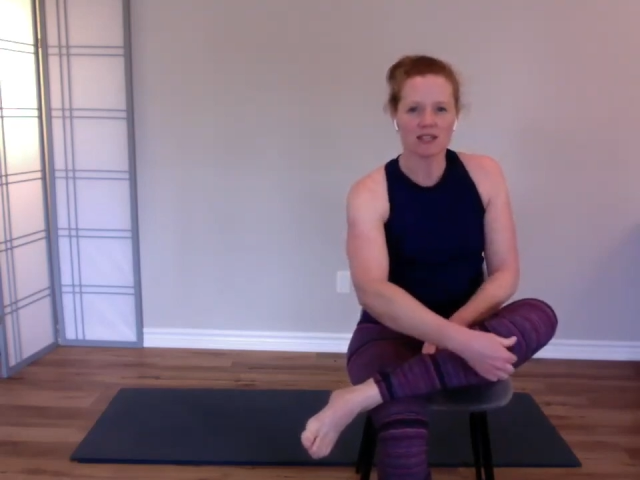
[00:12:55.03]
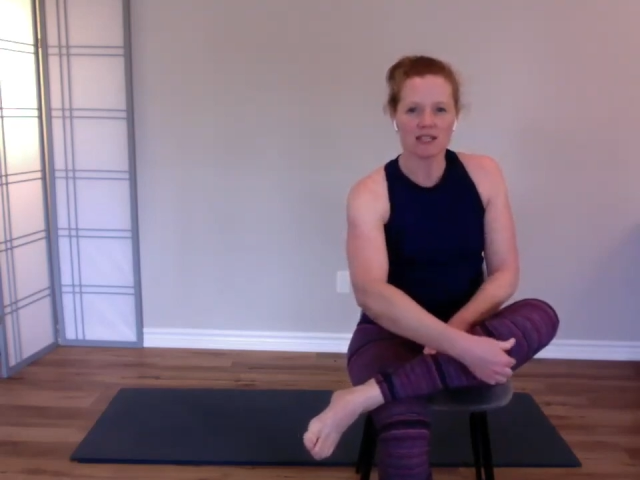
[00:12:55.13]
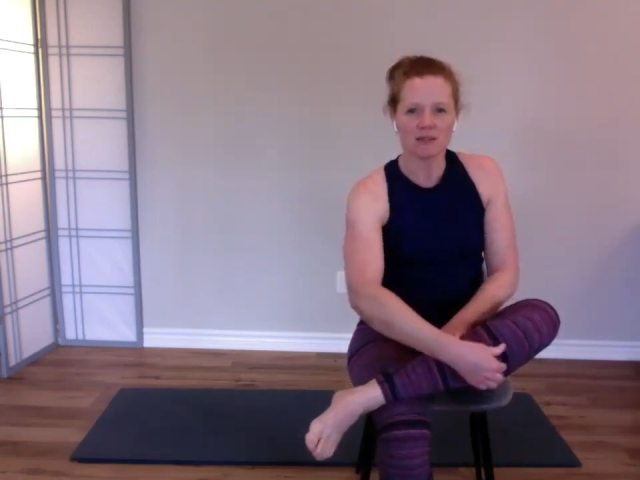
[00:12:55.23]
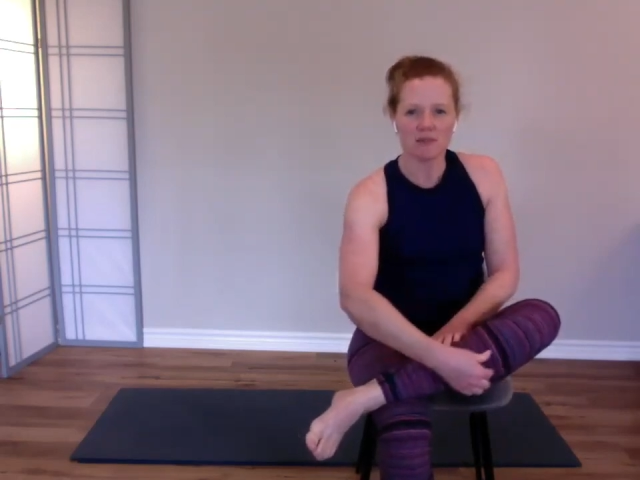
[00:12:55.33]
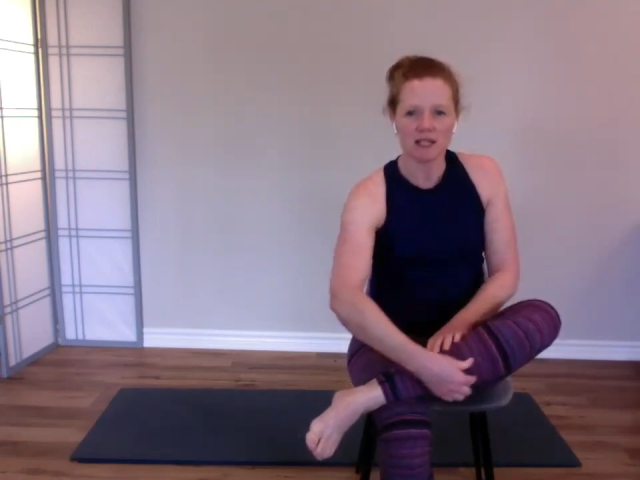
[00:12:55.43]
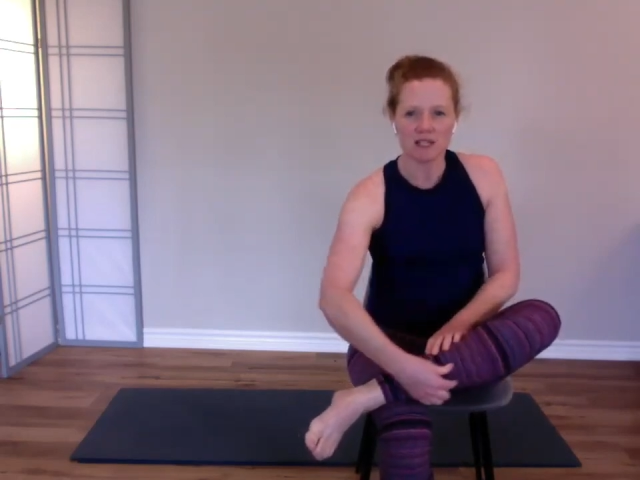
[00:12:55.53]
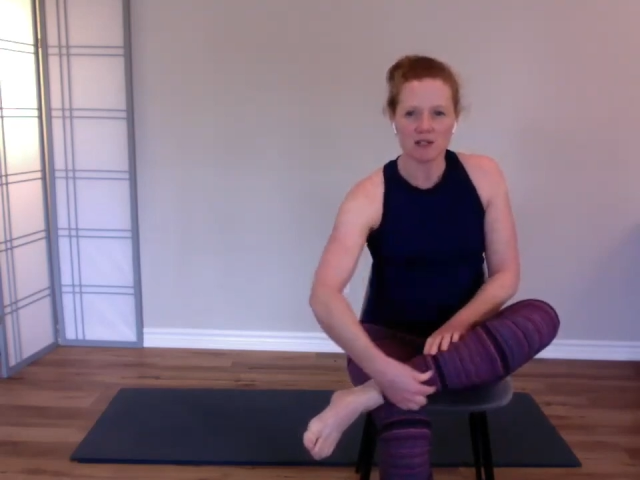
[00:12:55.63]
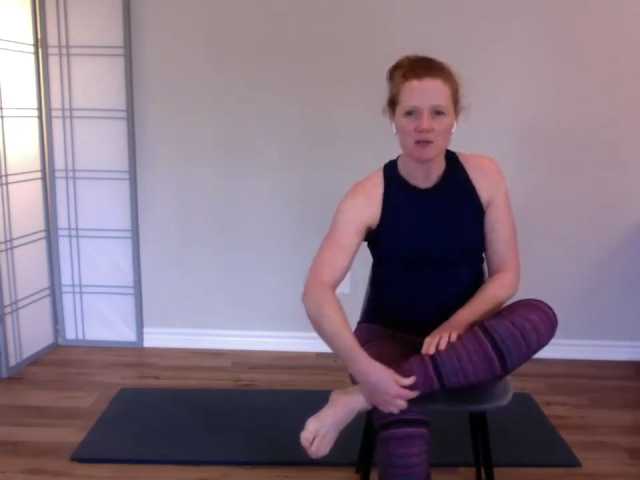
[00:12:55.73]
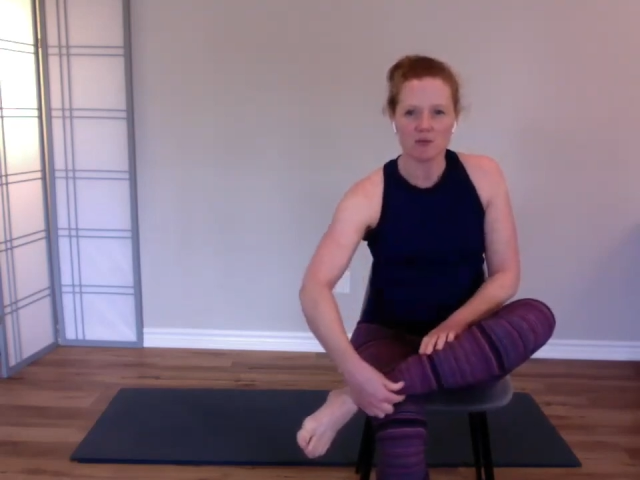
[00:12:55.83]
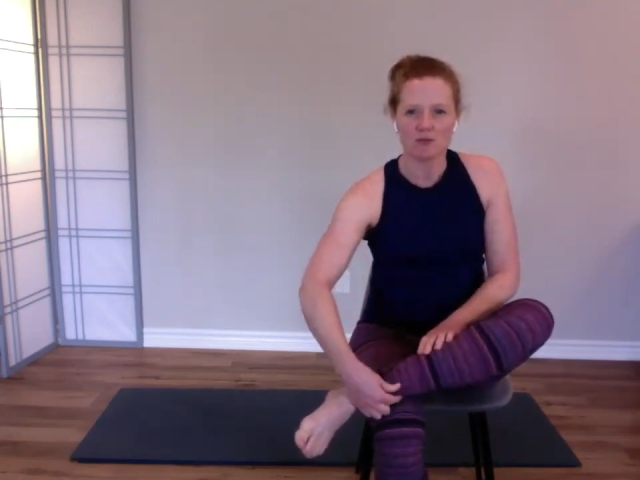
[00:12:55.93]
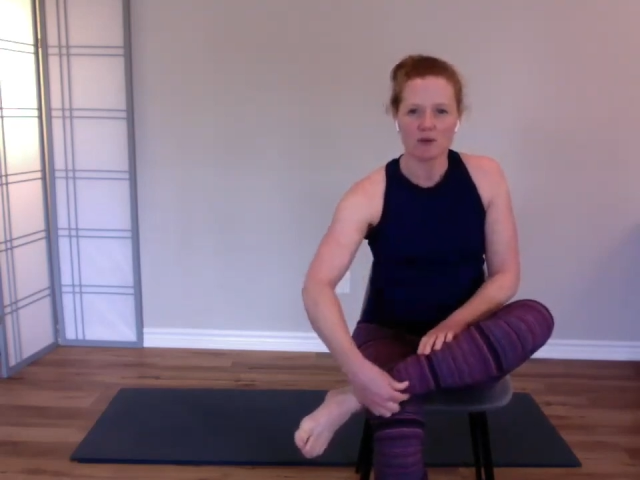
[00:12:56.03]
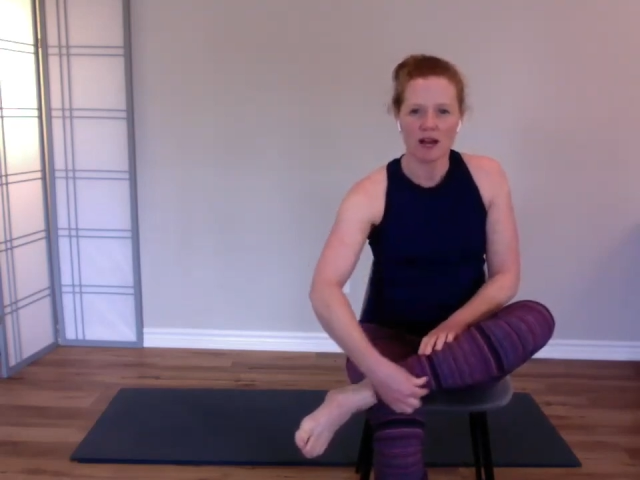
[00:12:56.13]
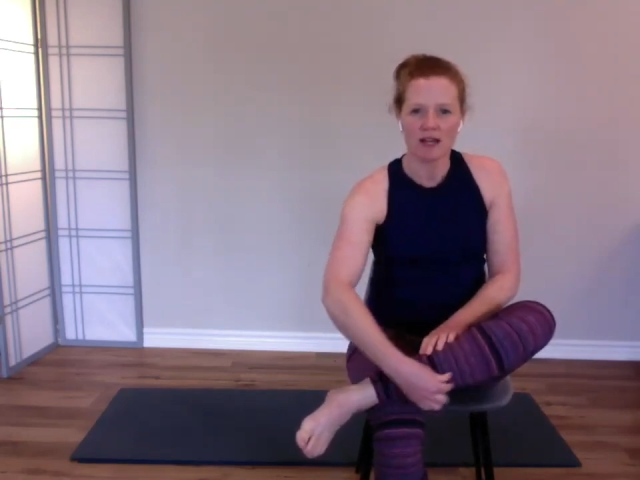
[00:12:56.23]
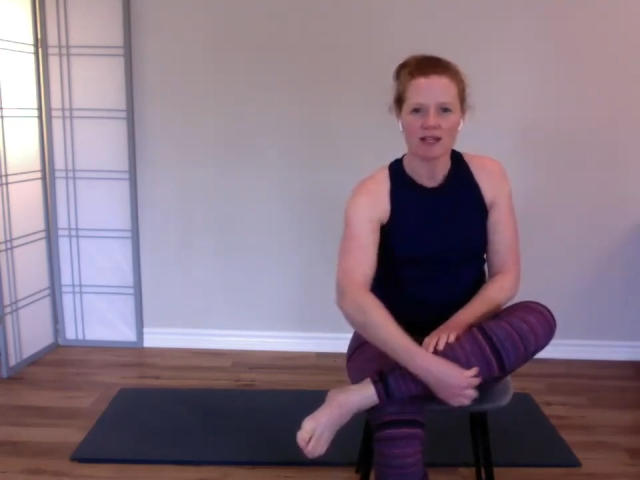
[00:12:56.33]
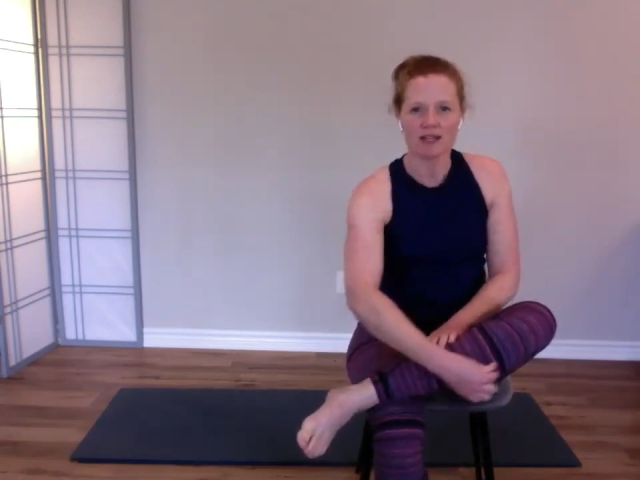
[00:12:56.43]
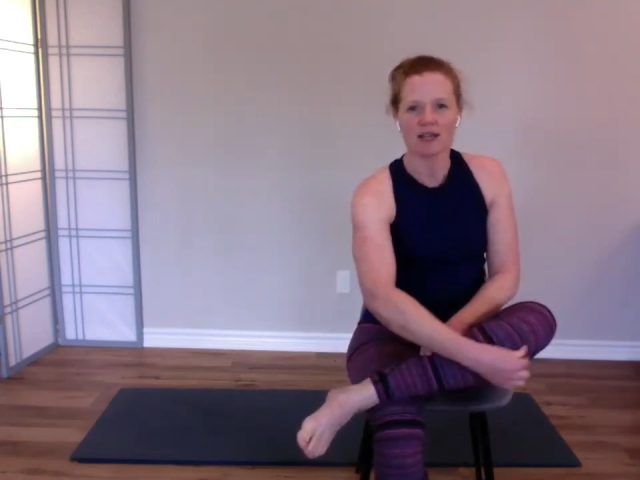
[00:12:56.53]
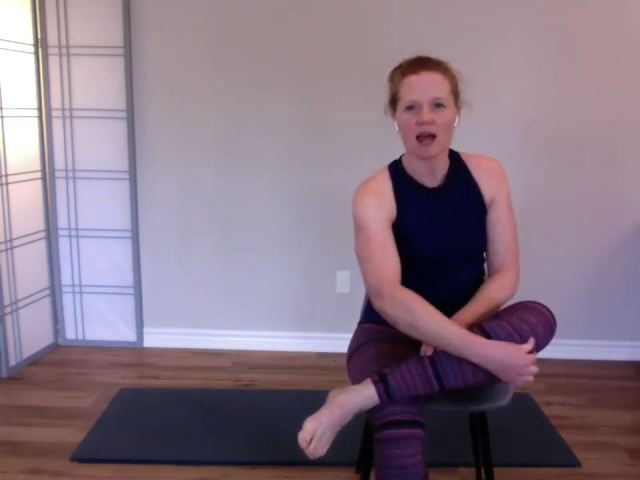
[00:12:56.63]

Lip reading: these muscles would run in an